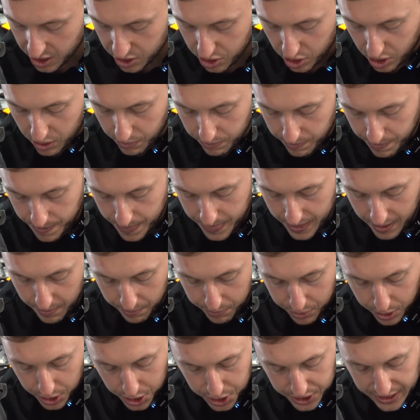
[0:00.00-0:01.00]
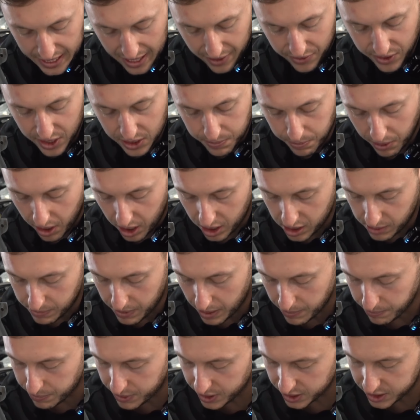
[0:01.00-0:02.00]
You can push down this part of the
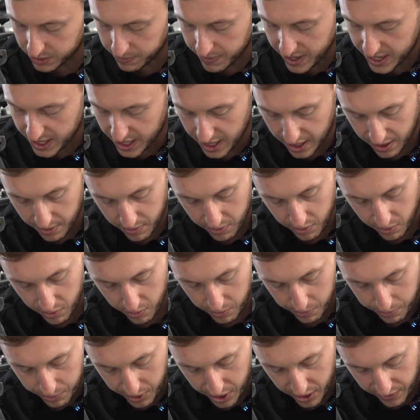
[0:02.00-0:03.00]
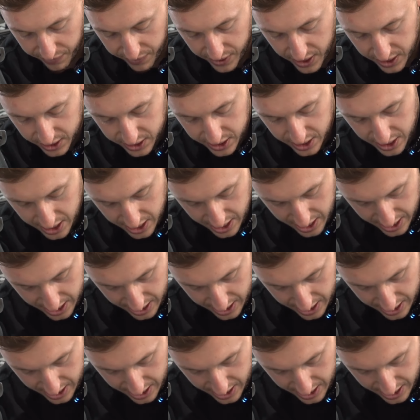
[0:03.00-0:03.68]
bumper to make it perfect.